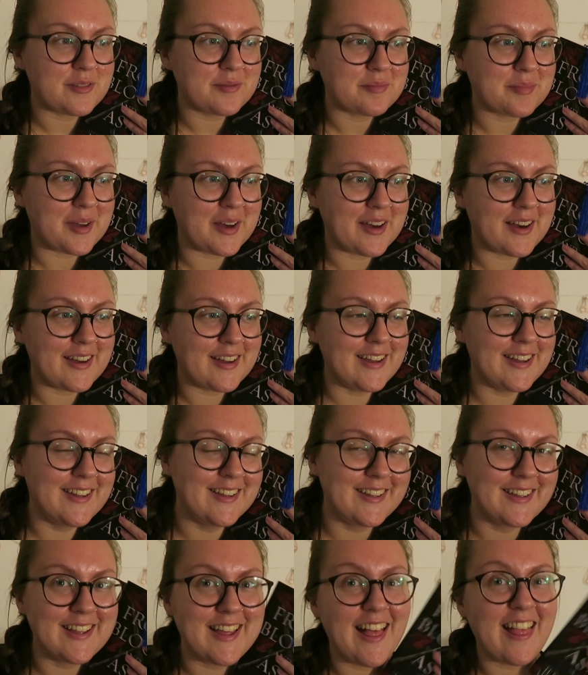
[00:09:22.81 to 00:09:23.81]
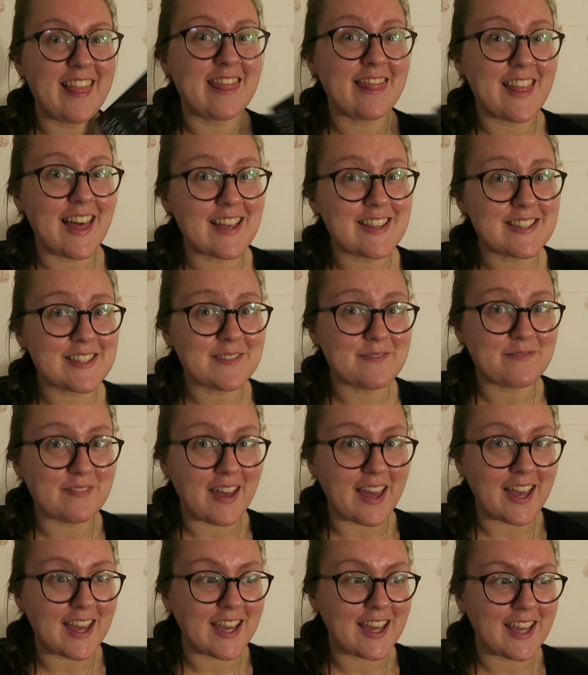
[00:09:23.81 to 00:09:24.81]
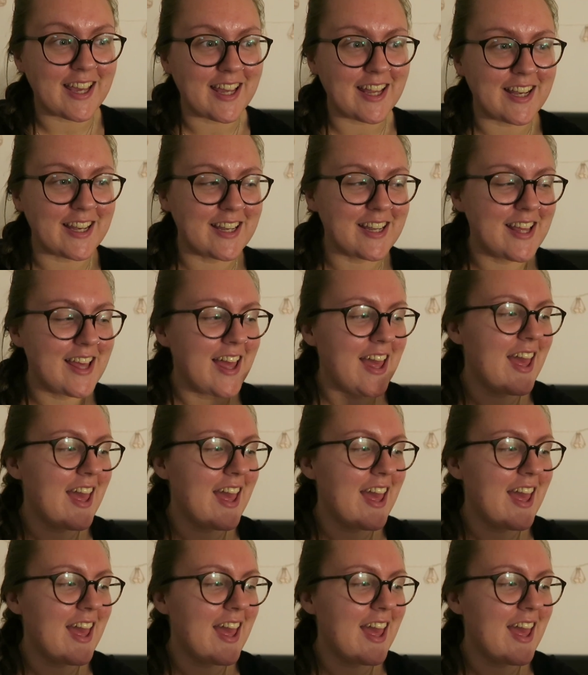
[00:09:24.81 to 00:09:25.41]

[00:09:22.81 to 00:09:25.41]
but that's fine.